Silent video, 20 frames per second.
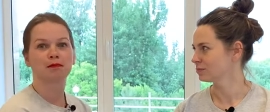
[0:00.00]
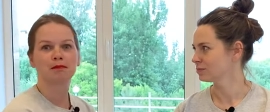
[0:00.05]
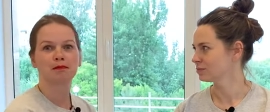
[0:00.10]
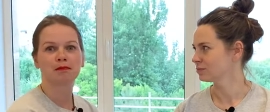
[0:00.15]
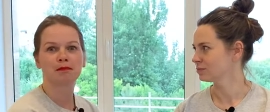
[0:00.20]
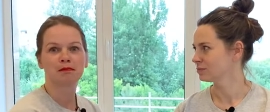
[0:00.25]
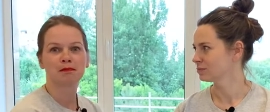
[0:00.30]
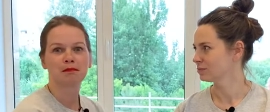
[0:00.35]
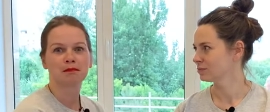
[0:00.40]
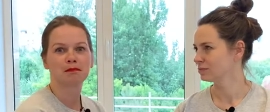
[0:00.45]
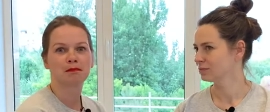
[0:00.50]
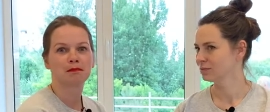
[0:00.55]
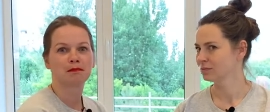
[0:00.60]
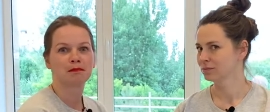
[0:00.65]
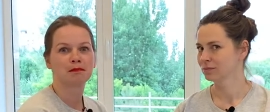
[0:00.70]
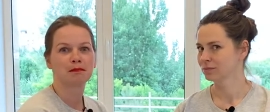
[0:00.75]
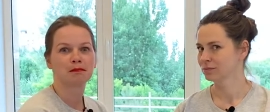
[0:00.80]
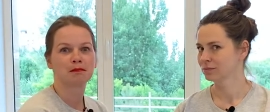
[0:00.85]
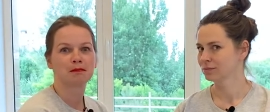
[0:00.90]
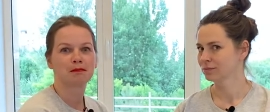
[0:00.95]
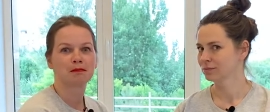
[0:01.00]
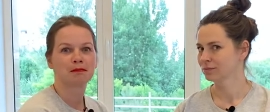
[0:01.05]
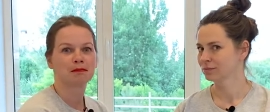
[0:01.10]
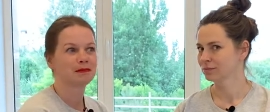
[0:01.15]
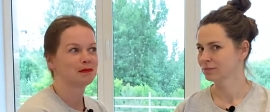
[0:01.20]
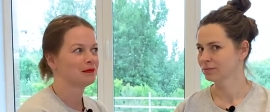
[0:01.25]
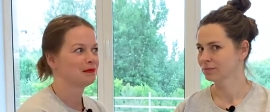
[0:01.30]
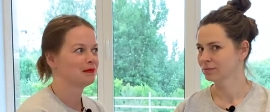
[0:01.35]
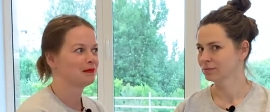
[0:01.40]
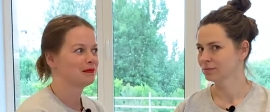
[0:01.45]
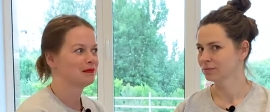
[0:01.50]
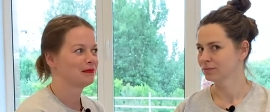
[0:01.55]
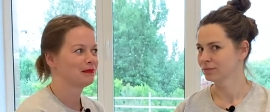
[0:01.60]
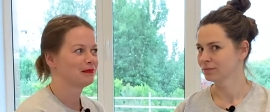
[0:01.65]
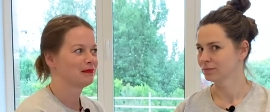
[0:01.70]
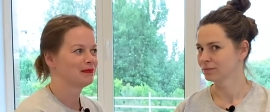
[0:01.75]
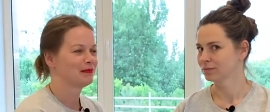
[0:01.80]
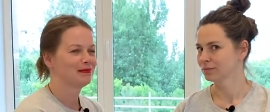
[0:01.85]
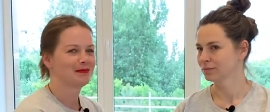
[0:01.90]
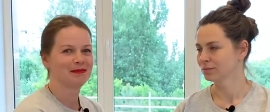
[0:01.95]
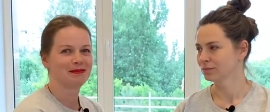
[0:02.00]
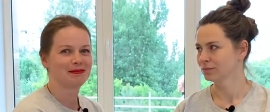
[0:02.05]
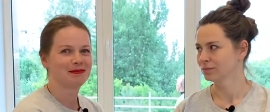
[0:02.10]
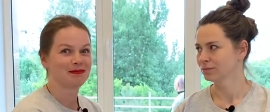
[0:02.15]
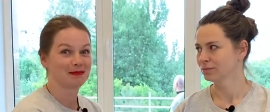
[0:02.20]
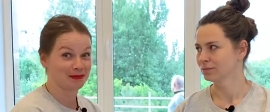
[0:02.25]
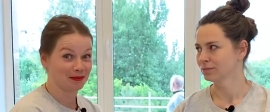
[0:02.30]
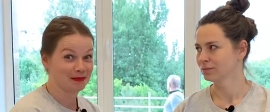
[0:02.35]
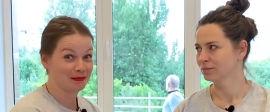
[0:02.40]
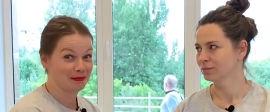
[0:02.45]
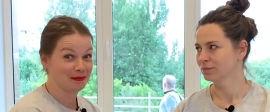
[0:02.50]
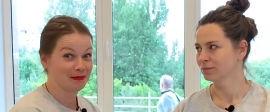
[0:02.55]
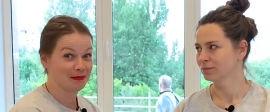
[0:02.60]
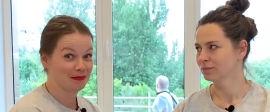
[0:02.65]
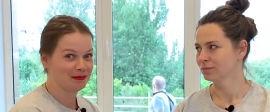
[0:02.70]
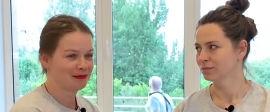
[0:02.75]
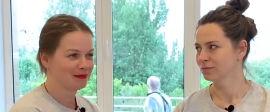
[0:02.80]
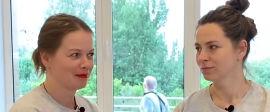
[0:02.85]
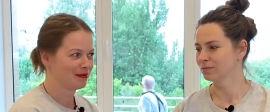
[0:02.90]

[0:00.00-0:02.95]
Nothing is said.